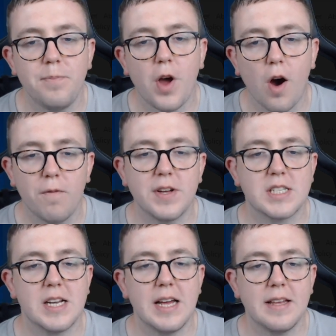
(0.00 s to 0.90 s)

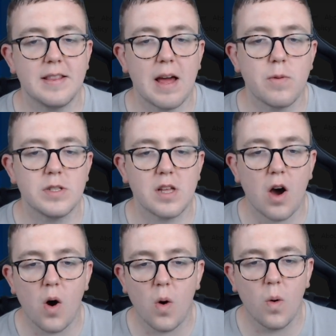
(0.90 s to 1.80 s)
Obviously, there was the
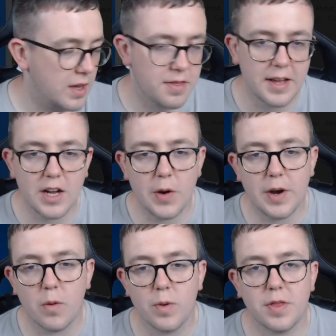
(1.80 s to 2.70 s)
whole thing going
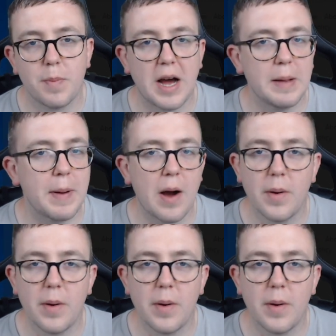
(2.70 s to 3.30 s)
on with the Paddy Power